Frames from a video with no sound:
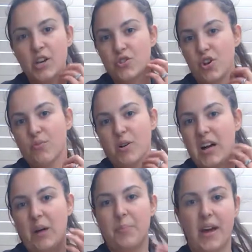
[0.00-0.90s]
Don't rock
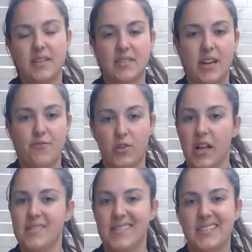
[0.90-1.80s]
up at, say if your
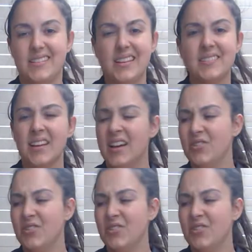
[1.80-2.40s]
class is at 6,